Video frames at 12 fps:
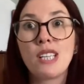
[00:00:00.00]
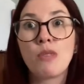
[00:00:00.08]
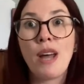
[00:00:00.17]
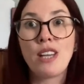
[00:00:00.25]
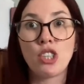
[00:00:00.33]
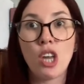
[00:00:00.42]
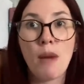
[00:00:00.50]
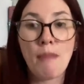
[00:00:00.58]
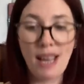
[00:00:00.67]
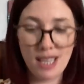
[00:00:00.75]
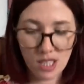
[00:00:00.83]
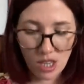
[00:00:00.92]
sweatshirt
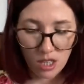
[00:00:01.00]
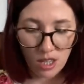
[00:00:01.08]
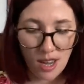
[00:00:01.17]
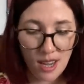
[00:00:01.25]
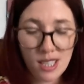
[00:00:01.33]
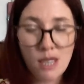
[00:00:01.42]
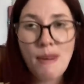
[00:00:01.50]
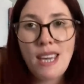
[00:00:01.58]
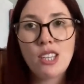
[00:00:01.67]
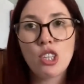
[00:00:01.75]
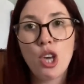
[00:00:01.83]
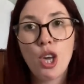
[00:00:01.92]
pattern to
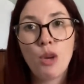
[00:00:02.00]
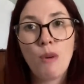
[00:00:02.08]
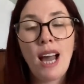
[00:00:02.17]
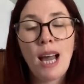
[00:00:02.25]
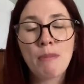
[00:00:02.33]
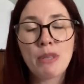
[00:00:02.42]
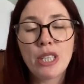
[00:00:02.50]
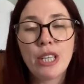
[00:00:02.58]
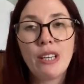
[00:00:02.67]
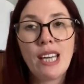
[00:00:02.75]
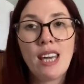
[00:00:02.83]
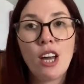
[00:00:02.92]
make two
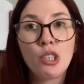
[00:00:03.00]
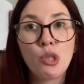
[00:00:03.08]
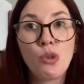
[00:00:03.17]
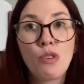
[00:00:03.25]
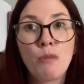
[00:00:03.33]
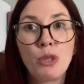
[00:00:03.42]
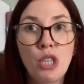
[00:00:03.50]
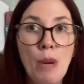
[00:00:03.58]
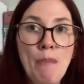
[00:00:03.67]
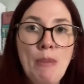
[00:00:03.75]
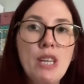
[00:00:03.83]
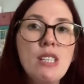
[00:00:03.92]
absolutely adorable
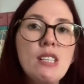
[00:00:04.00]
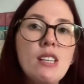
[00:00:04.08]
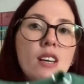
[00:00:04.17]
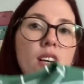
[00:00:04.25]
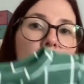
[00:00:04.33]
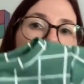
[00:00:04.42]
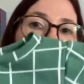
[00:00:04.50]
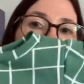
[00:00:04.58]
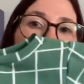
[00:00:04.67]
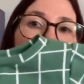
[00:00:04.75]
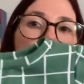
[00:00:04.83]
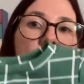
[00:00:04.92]
jumpers. How
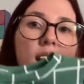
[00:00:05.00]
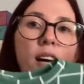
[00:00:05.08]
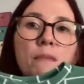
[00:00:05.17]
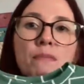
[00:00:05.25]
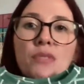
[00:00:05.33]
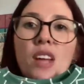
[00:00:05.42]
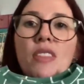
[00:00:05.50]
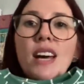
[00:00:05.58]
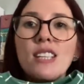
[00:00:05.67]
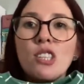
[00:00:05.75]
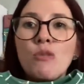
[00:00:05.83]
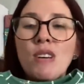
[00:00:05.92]
cute is that? And
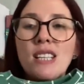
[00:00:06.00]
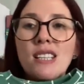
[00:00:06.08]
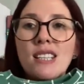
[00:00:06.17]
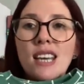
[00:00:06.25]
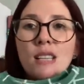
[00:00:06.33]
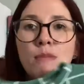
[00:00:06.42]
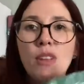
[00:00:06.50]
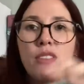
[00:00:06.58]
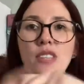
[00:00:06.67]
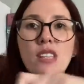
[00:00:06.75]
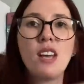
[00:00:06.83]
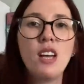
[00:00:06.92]
that's 3 to 6
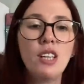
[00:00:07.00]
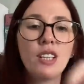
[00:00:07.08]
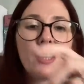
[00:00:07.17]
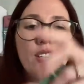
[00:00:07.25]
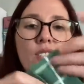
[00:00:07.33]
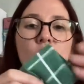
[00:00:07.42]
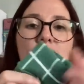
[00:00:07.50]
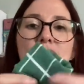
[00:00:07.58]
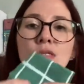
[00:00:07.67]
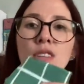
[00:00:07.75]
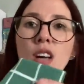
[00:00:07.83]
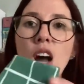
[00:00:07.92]
months. Look at the size
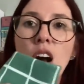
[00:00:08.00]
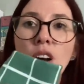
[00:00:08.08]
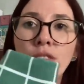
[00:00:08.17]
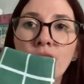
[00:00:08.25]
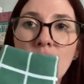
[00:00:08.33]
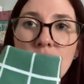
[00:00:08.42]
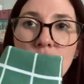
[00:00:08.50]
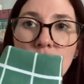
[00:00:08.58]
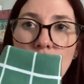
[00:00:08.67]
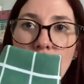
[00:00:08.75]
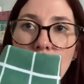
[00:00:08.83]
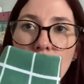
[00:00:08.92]
of the cuff. It's
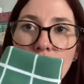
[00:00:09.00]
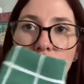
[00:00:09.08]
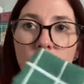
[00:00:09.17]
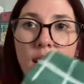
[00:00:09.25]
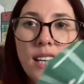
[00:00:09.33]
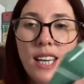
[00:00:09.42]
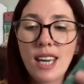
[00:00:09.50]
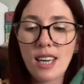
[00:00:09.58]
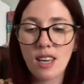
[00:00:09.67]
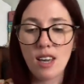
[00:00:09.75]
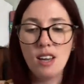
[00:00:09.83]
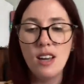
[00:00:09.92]
so
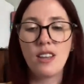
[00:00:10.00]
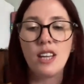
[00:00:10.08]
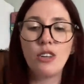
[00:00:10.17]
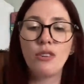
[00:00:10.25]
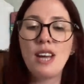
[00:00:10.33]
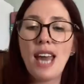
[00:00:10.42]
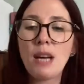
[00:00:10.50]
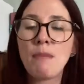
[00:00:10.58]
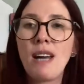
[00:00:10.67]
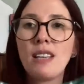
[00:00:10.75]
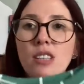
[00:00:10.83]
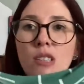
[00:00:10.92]
tiny. And the little neck
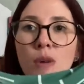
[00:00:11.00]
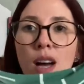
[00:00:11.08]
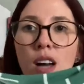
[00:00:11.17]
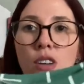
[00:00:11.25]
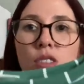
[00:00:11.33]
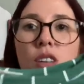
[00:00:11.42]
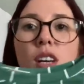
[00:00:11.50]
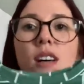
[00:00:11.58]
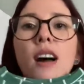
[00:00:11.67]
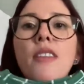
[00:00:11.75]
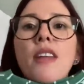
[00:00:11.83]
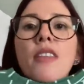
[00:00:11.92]
band as well.
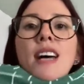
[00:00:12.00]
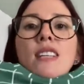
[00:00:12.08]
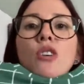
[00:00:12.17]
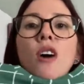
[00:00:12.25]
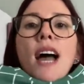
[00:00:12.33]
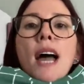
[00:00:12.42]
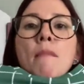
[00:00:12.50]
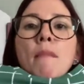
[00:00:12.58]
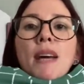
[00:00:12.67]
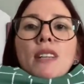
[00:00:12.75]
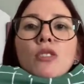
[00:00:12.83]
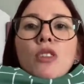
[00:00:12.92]
And then that's got a hem
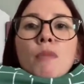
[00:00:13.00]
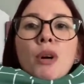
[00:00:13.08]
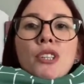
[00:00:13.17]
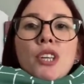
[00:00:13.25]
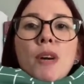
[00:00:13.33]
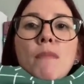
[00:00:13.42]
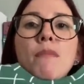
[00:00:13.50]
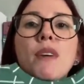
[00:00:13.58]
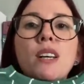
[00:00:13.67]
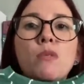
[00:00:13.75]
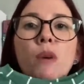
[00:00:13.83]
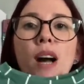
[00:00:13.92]
band on the bottom
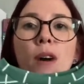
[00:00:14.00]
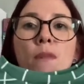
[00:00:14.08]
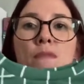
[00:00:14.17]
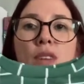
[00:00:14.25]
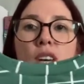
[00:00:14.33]
as well.